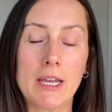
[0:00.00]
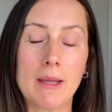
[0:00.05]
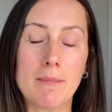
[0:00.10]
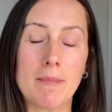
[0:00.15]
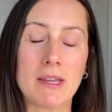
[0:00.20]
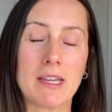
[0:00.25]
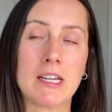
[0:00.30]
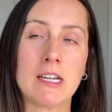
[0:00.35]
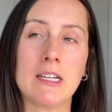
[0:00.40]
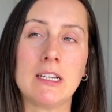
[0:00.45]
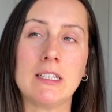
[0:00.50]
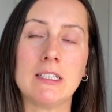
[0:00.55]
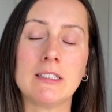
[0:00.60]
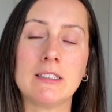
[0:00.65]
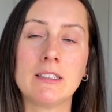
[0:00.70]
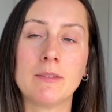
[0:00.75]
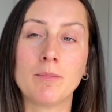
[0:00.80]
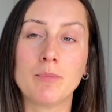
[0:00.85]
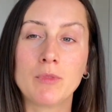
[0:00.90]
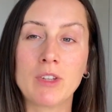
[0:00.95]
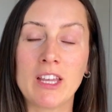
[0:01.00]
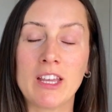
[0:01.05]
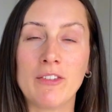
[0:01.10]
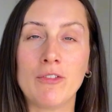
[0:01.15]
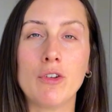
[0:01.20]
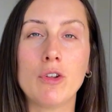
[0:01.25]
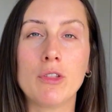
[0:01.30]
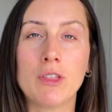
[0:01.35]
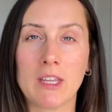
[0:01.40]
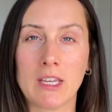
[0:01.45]
because if
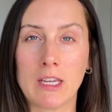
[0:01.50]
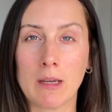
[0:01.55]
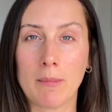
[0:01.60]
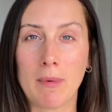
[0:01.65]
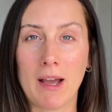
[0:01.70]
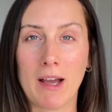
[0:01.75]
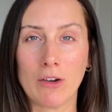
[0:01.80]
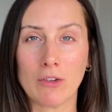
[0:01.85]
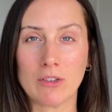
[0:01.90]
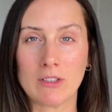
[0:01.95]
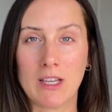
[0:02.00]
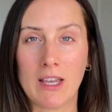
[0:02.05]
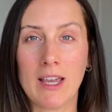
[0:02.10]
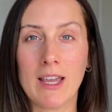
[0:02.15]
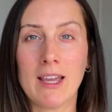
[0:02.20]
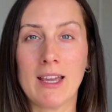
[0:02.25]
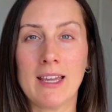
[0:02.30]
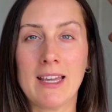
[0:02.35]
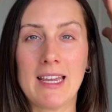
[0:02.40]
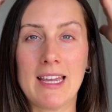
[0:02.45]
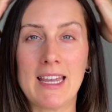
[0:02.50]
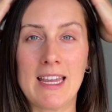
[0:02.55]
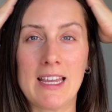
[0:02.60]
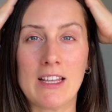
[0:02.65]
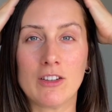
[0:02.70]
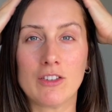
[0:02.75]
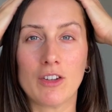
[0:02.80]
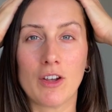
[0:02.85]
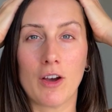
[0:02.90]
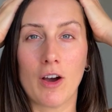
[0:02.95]
you think about it,
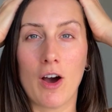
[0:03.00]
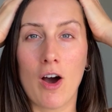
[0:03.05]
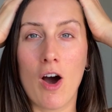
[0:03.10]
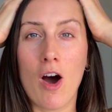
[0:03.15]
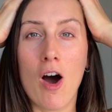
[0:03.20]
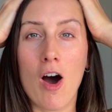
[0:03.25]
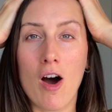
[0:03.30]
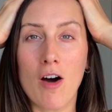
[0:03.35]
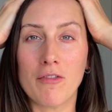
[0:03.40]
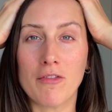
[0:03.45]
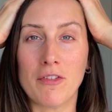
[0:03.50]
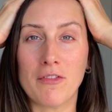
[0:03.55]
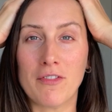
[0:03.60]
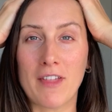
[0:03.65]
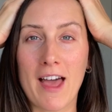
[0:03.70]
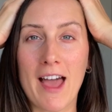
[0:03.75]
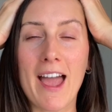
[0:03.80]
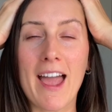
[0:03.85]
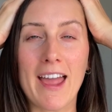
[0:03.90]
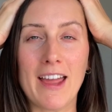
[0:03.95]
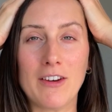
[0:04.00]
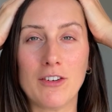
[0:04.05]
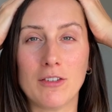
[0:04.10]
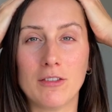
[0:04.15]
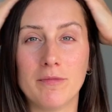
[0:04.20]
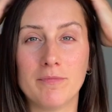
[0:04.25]
it's half of the head